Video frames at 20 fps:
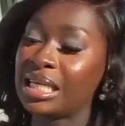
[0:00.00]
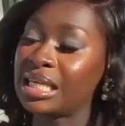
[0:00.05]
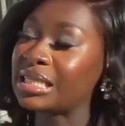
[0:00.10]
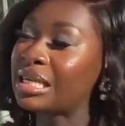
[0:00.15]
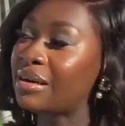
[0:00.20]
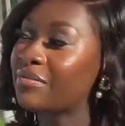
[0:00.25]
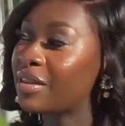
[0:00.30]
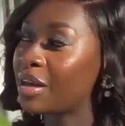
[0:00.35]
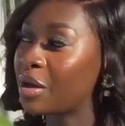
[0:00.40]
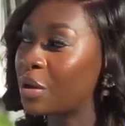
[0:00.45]
did
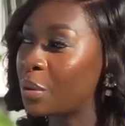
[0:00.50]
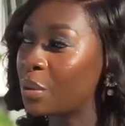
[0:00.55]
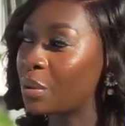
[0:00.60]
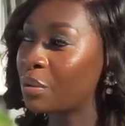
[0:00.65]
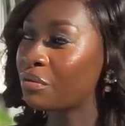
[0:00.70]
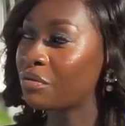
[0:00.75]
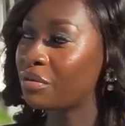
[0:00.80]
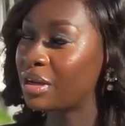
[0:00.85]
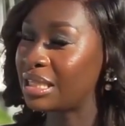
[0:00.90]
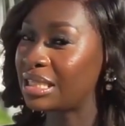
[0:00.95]
something
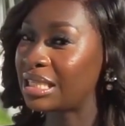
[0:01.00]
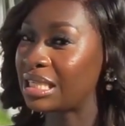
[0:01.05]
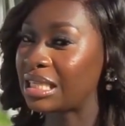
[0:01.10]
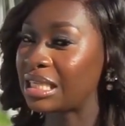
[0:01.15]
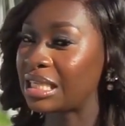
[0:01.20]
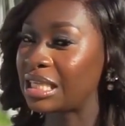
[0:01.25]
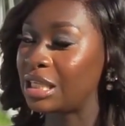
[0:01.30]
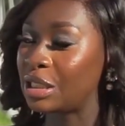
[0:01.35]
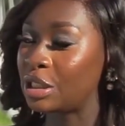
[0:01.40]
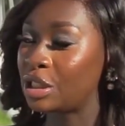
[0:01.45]

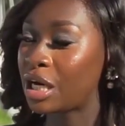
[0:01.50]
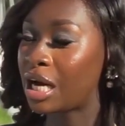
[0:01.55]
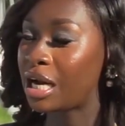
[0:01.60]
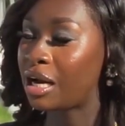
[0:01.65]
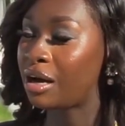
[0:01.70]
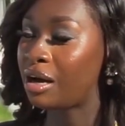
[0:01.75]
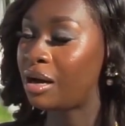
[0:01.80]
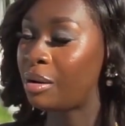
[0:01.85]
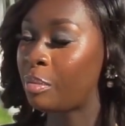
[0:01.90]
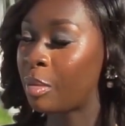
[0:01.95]
recently. You shot
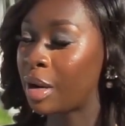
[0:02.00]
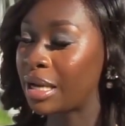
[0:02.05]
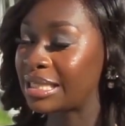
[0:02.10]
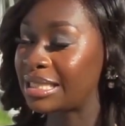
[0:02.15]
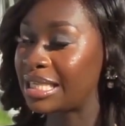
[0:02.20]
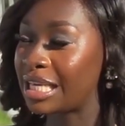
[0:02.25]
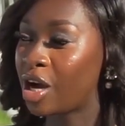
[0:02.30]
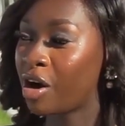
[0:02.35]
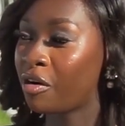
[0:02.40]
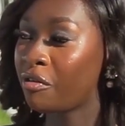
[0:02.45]
a
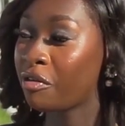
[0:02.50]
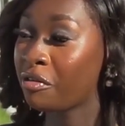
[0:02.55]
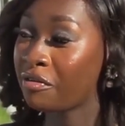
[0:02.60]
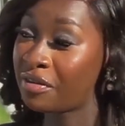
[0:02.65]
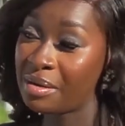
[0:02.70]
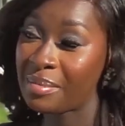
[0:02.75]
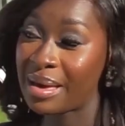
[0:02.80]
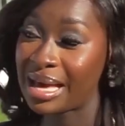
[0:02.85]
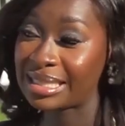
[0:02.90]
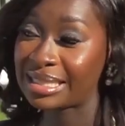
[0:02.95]
magazine called For
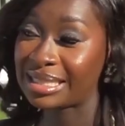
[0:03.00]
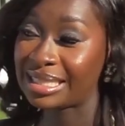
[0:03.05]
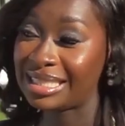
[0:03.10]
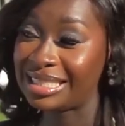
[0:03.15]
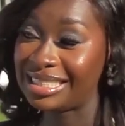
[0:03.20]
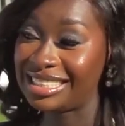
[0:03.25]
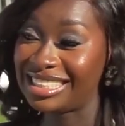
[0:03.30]
V Magazine.